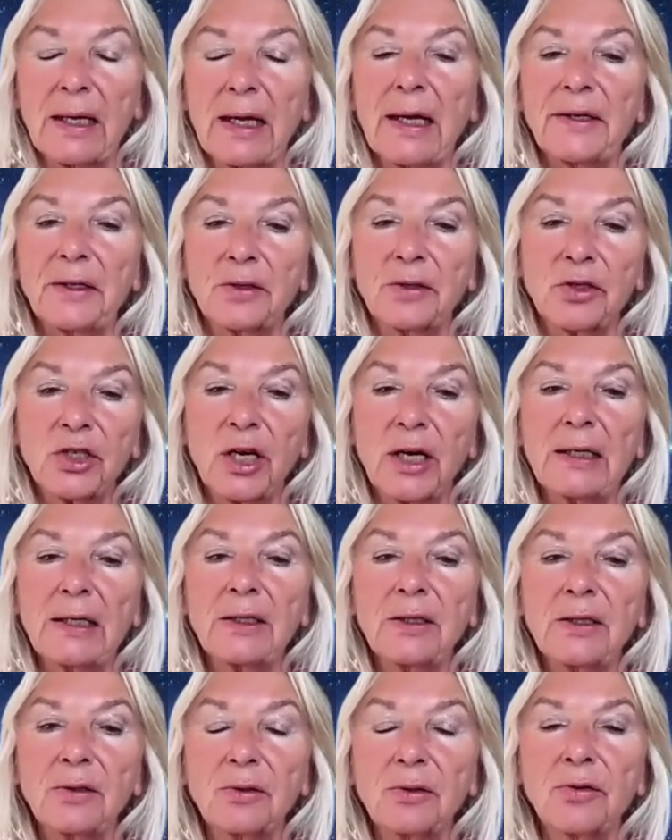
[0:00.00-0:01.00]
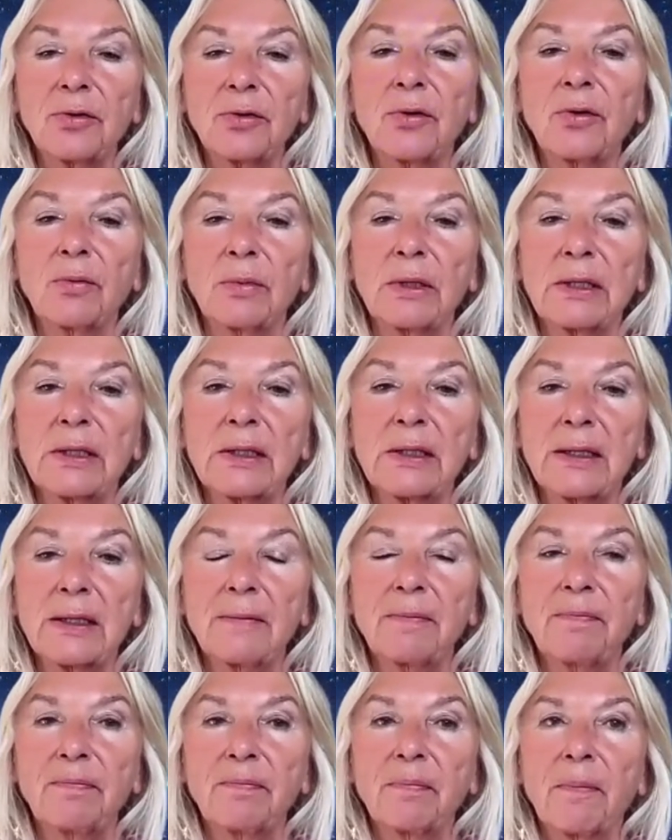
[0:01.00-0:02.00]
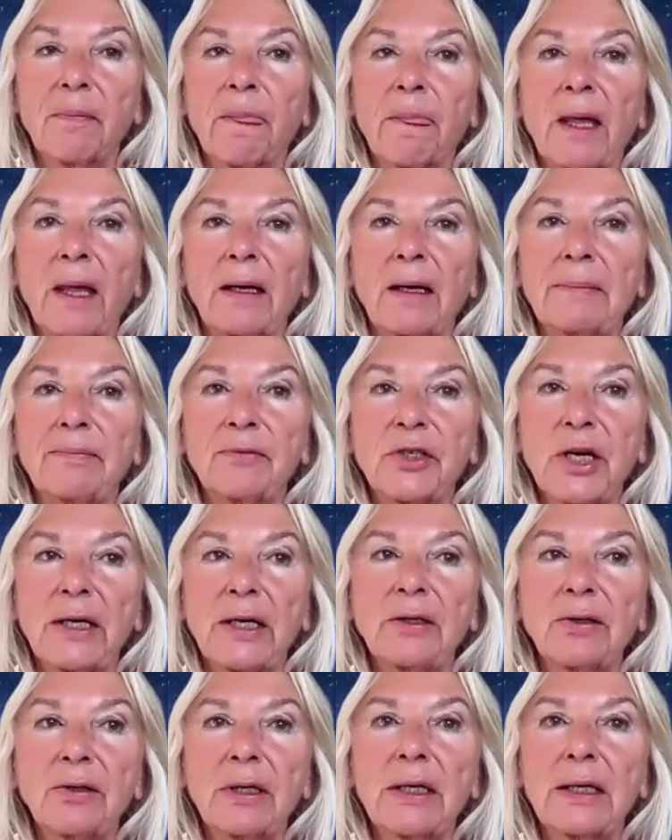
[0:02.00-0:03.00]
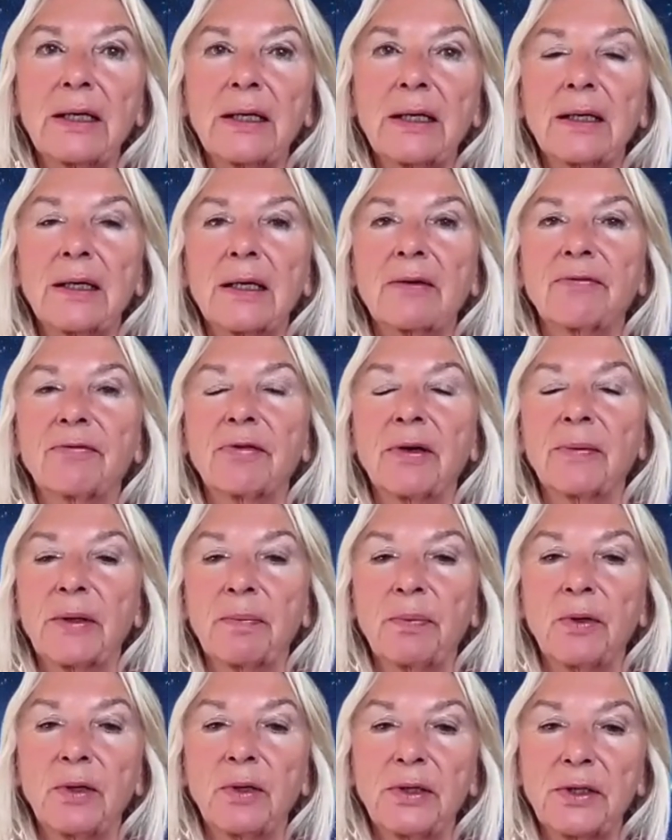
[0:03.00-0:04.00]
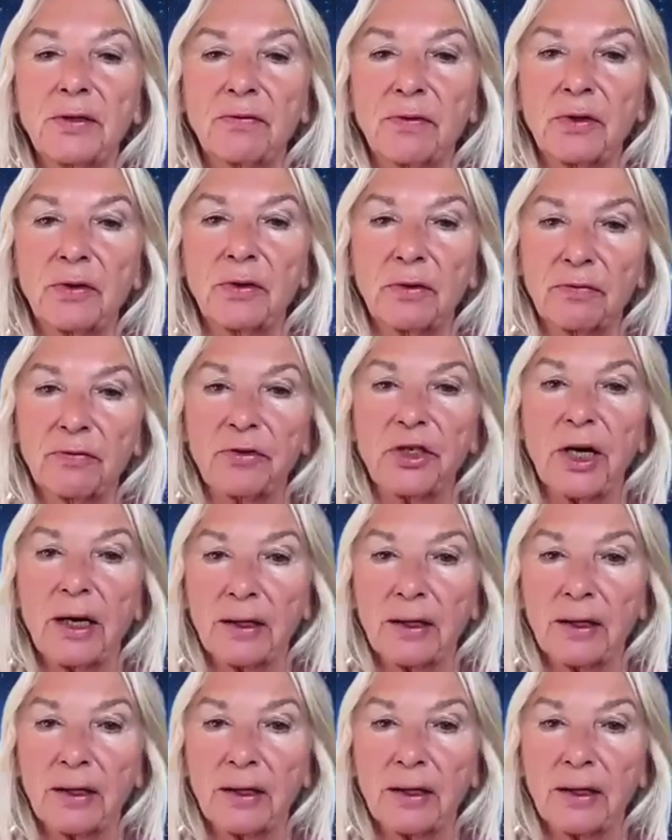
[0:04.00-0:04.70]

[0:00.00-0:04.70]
And our childhood traumas Generally, from the point of view of